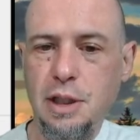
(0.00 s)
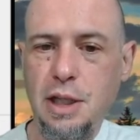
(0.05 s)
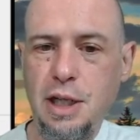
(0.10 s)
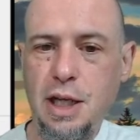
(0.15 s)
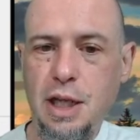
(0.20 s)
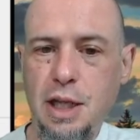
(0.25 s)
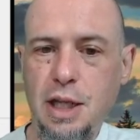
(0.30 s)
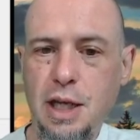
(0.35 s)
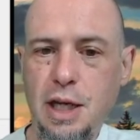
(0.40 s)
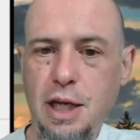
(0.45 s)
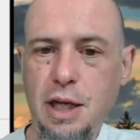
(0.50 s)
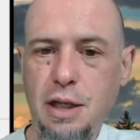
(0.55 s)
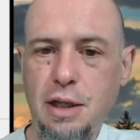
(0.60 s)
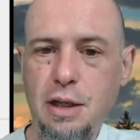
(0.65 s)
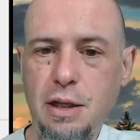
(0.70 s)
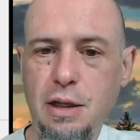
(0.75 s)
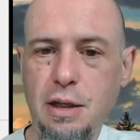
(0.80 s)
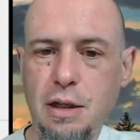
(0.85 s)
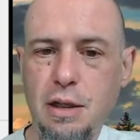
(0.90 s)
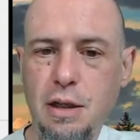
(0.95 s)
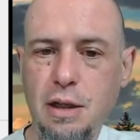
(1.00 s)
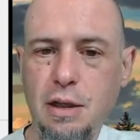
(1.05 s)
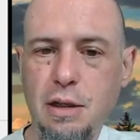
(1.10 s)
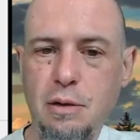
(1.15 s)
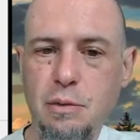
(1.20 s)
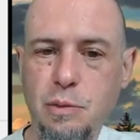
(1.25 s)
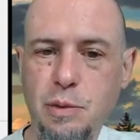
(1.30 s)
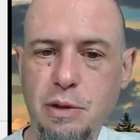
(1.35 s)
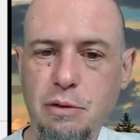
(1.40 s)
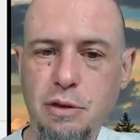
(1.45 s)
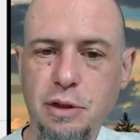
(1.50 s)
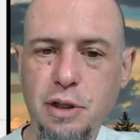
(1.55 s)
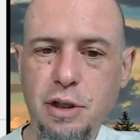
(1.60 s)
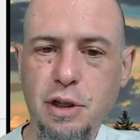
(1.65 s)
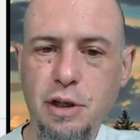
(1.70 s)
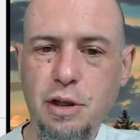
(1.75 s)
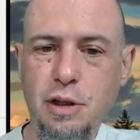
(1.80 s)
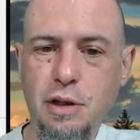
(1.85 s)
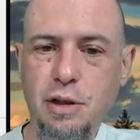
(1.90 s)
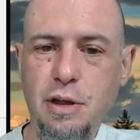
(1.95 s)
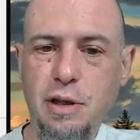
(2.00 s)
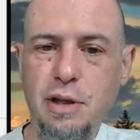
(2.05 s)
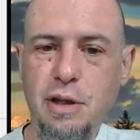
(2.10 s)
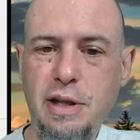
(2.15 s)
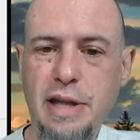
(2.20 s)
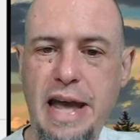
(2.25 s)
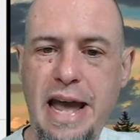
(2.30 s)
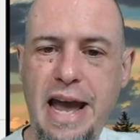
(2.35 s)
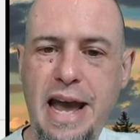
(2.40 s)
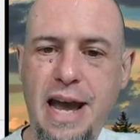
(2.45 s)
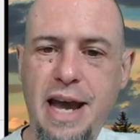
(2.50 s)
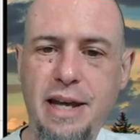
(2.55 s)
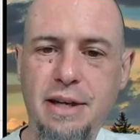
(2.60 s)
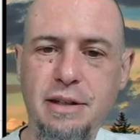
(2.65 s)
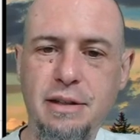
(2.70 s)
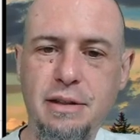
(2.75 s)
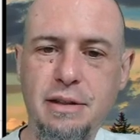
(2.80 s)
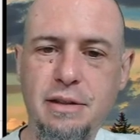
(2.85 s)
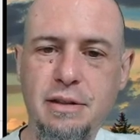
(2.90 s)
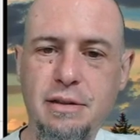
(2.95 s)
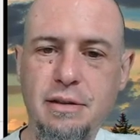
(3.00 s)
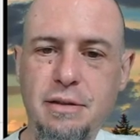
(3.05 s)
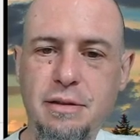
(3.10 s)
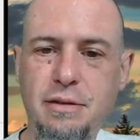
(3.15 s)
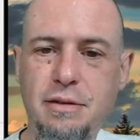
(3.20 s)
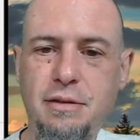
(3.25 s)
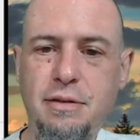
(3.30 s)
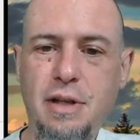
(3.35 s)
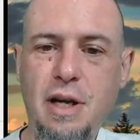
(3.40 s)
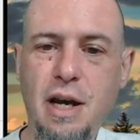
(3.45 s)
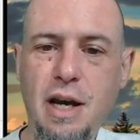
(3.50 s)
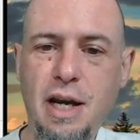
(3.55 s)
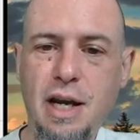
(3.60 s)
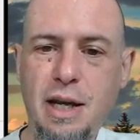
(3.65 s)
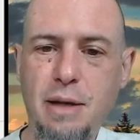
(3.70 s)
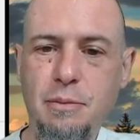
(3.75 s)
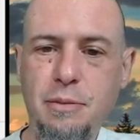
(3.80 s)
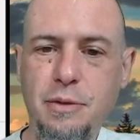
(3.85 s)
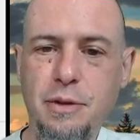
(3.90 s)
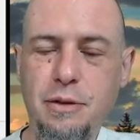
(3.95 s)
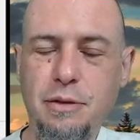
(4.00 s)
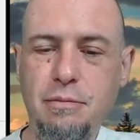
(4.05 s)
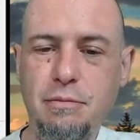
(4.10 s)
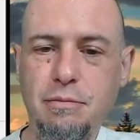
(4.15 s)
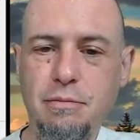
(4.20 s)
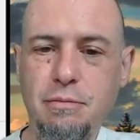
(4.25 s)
and then we return that times.